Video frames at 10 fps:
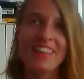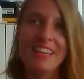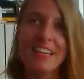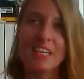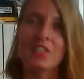
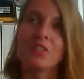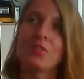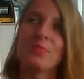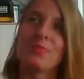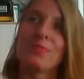Thing
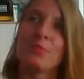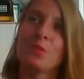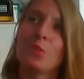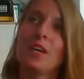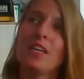is,
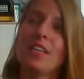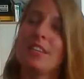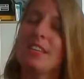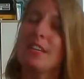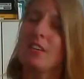when you
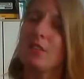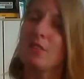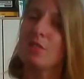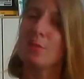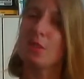think
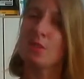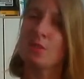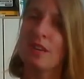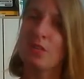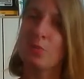of the
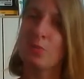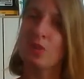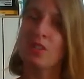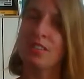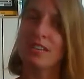butterfly's
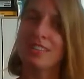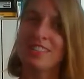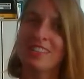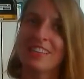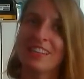
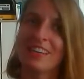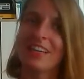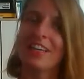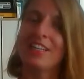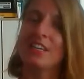process,
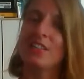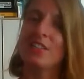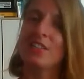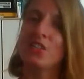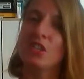it
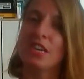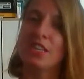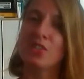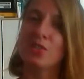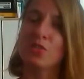doesn't
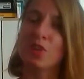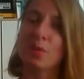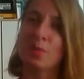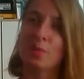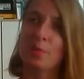change
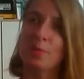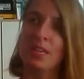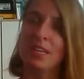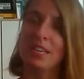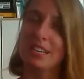from
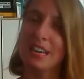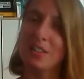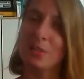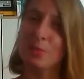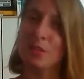being a
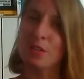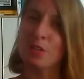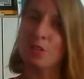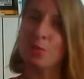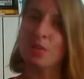
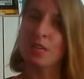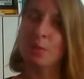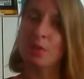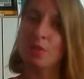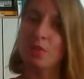caterpillar to being
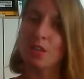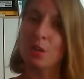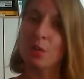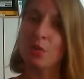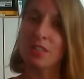a butterfly
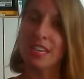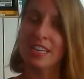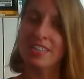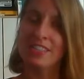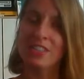
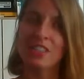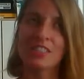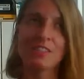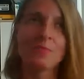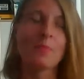overnight, does
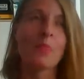it?